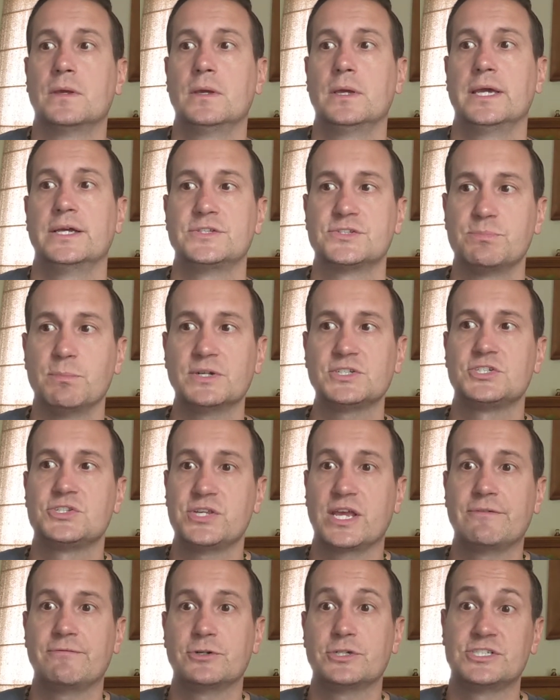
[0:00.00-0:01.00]
It's much
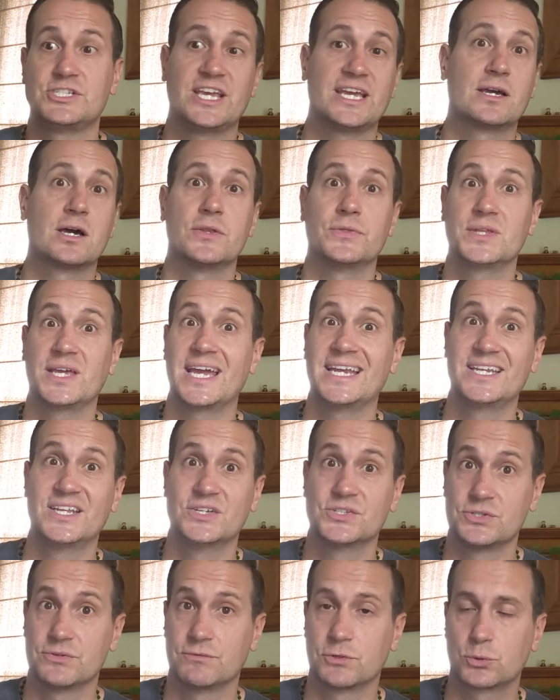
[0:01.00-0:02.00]
safer to take on the
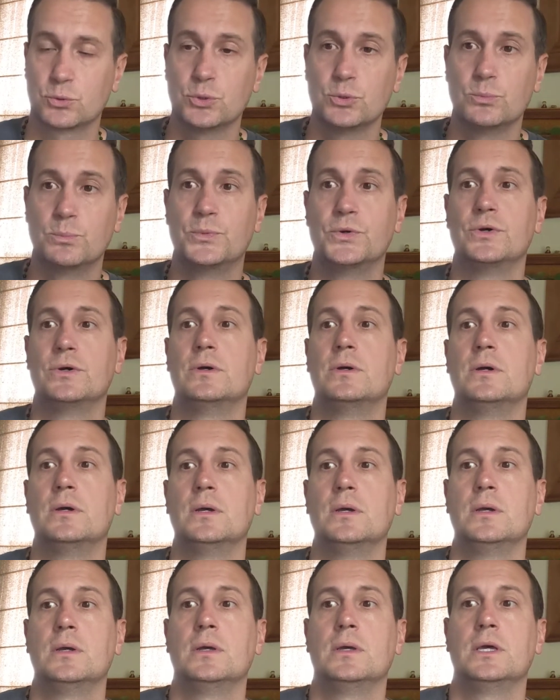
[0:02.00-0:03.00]
ideas of a group.
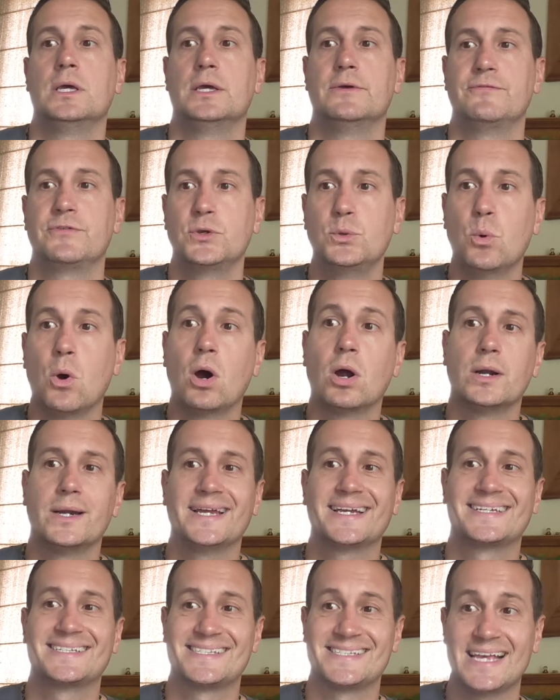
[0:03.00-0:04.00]
If you are
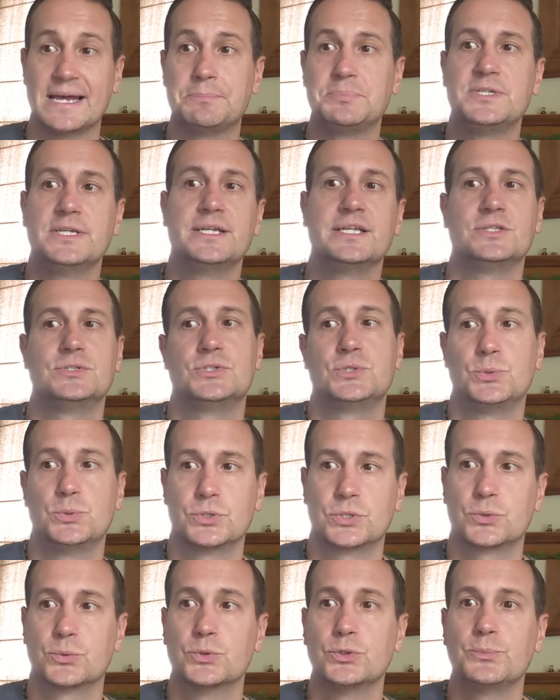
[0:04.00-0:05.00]
accepted into
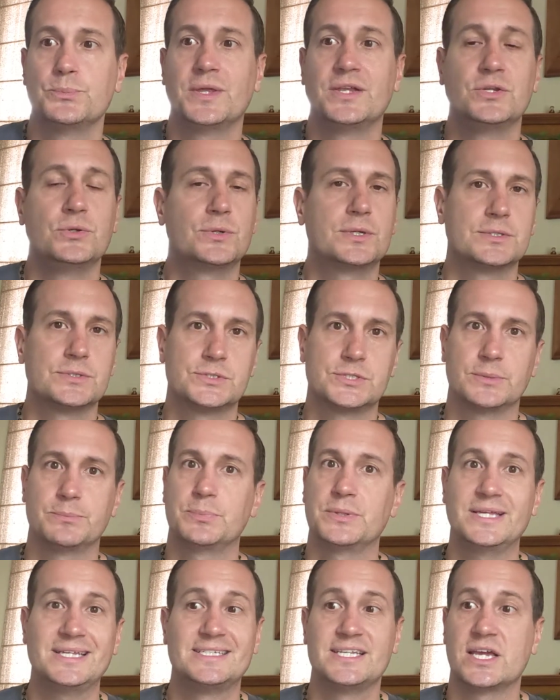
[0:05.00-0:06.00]
a group, then you can
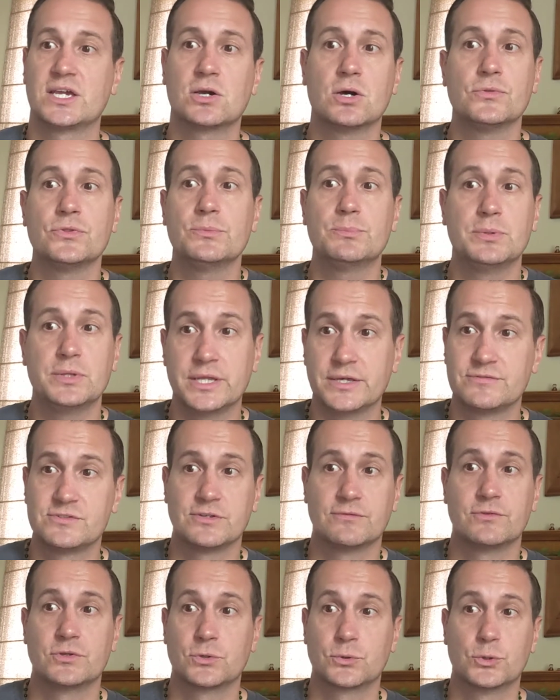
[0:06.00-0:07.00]
simply take on the beliefs
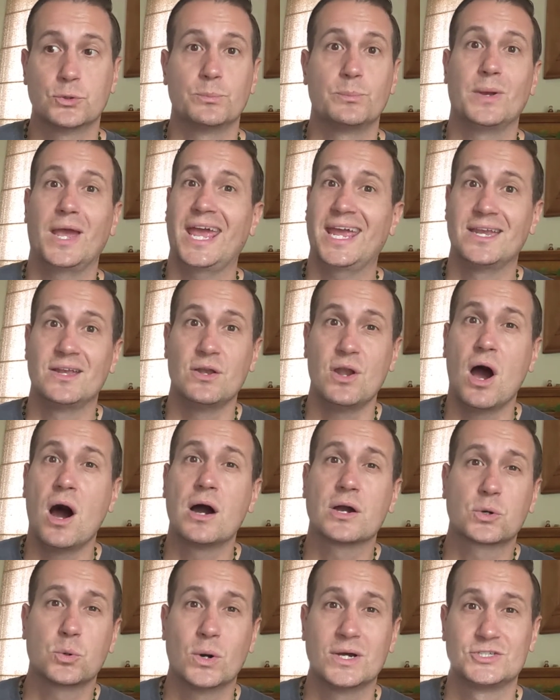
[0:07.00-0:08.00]
of the group and
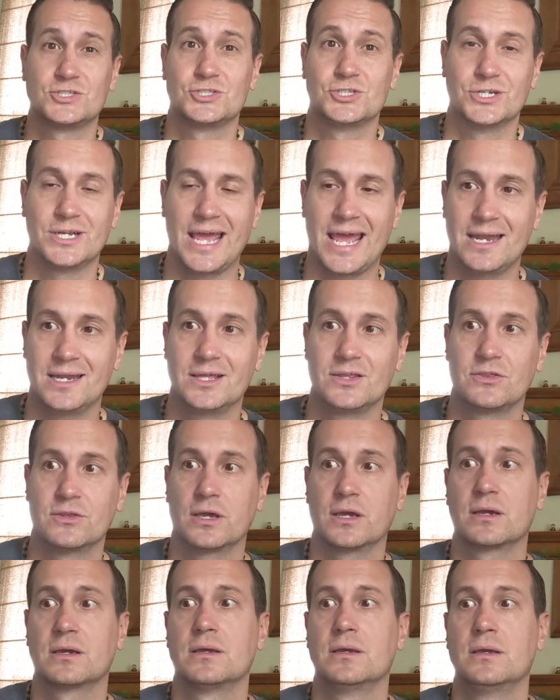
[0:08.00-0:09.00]
not question anything.